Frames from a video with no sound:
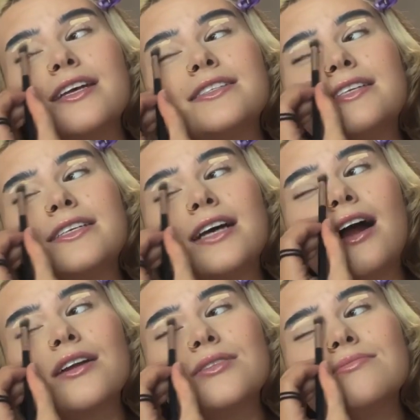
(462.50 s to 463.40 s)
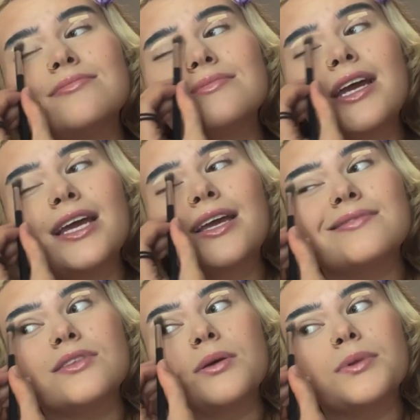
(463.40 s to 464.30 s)
is TikTok. Like,
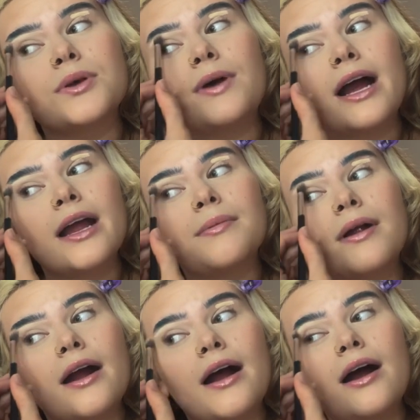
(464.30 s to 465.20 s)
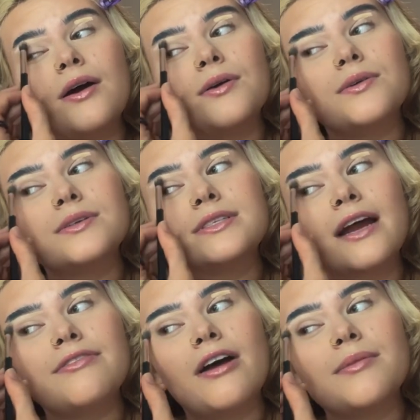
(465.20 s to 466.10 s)
the blue eyebrows,
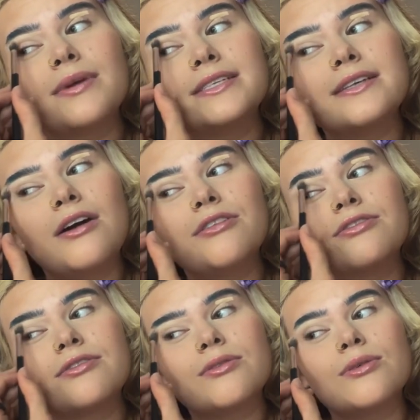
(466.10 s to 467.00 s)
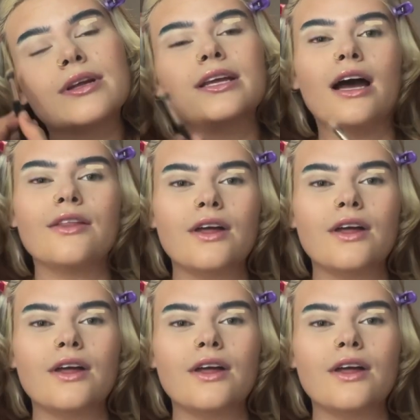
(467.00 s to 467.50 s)
I found myself really on